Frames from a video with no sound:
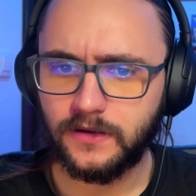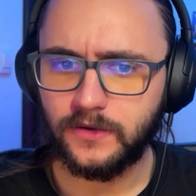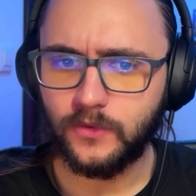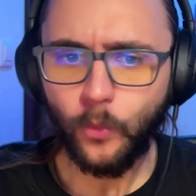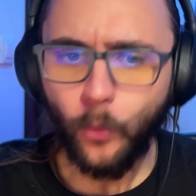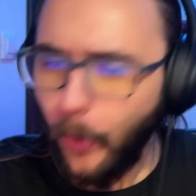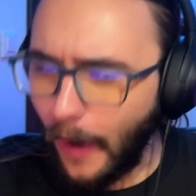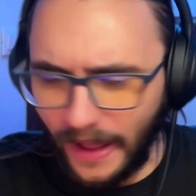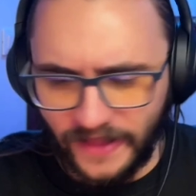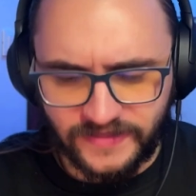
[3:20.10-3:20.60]

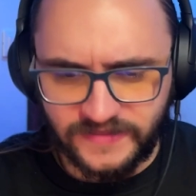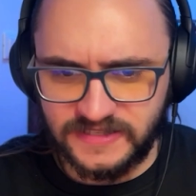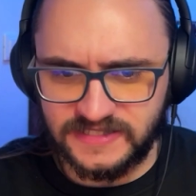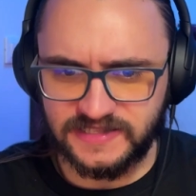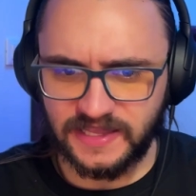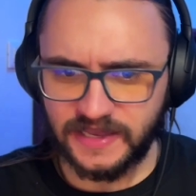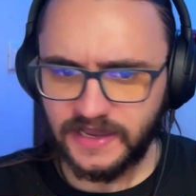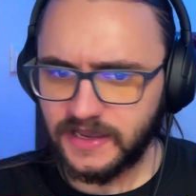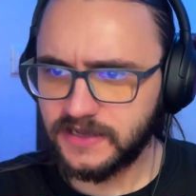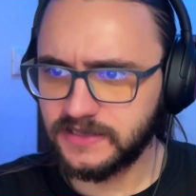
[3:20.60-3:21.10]
What is
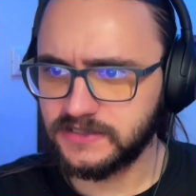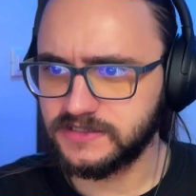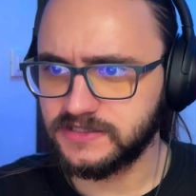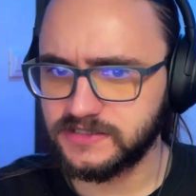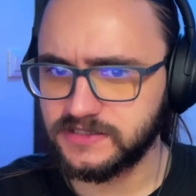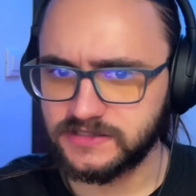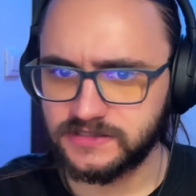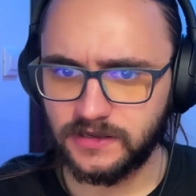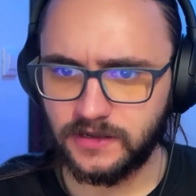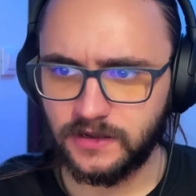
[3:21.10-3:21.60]
this?
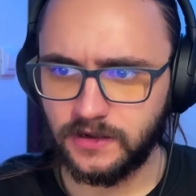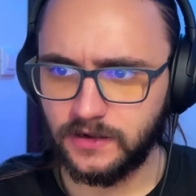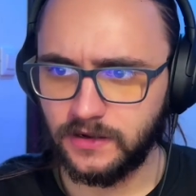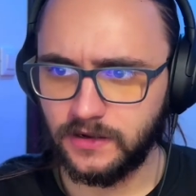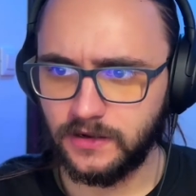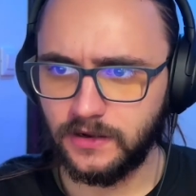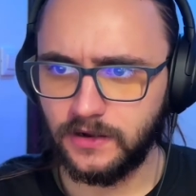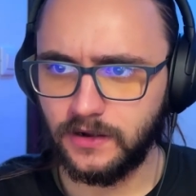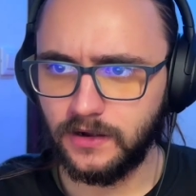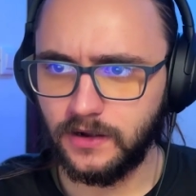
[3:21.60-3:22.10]

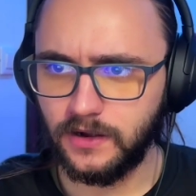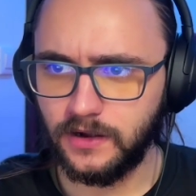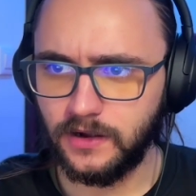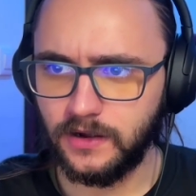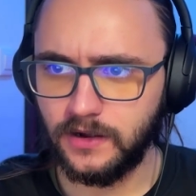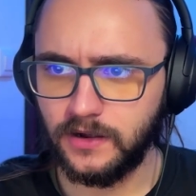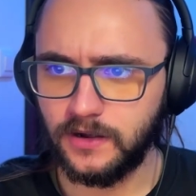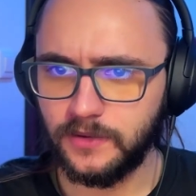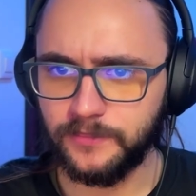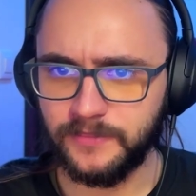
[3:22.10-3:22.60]

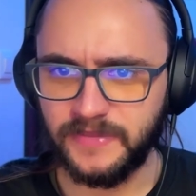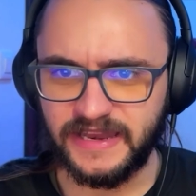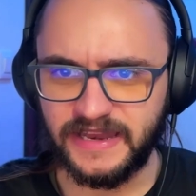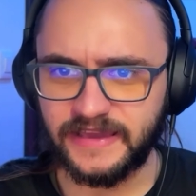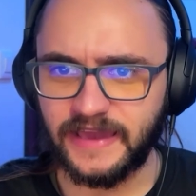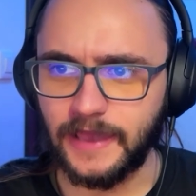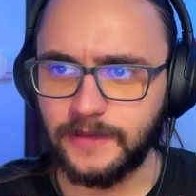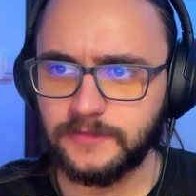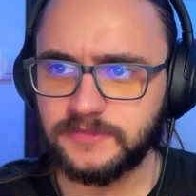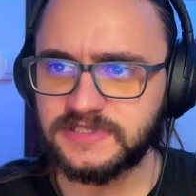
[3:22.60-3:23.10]

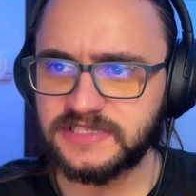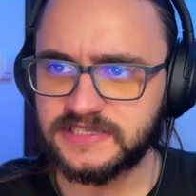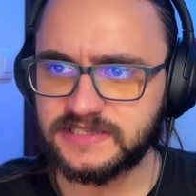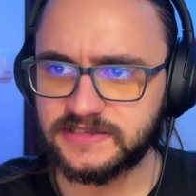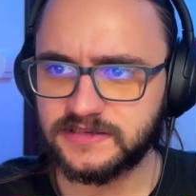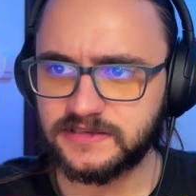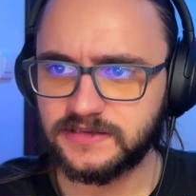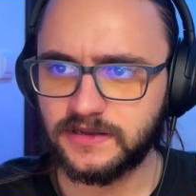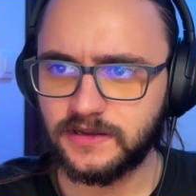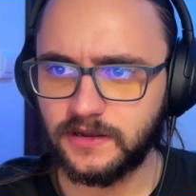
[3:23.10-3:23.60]
Minigames?
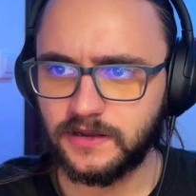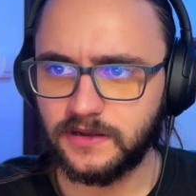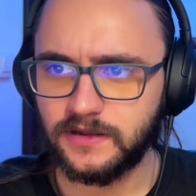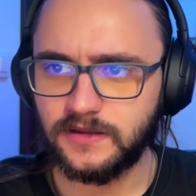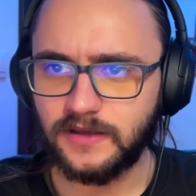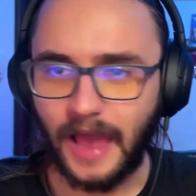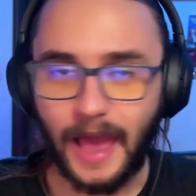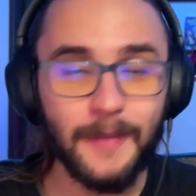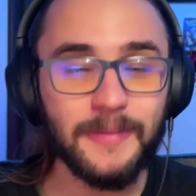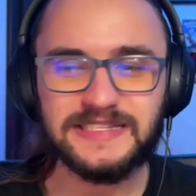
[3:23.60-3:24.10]

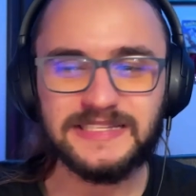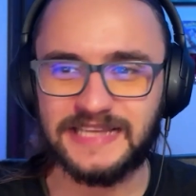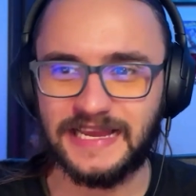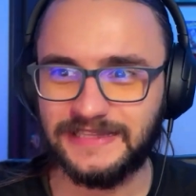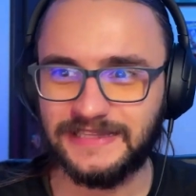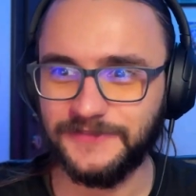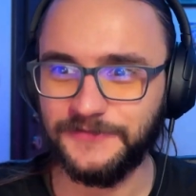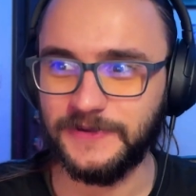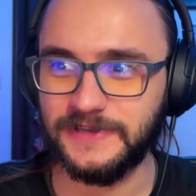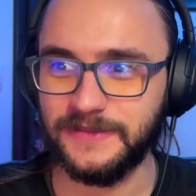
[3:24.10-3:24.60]
I'm
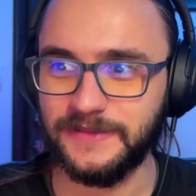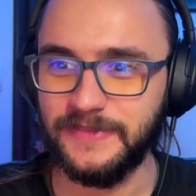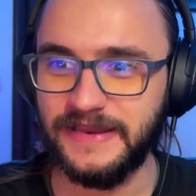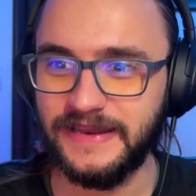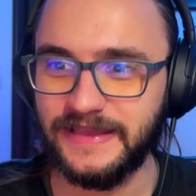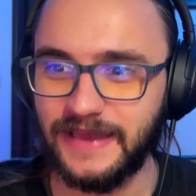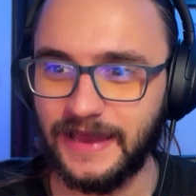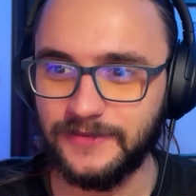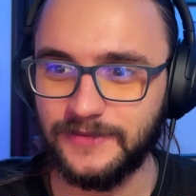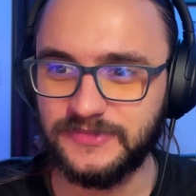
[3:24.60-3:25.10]
excited for the
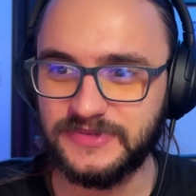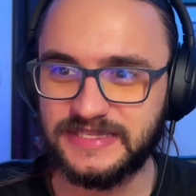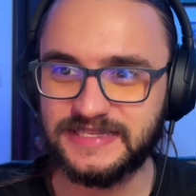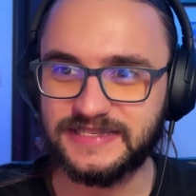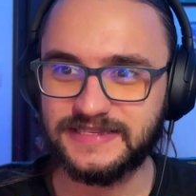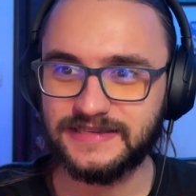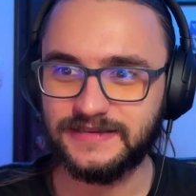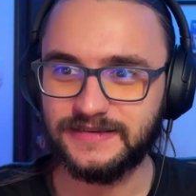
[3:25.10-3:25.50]
minigames.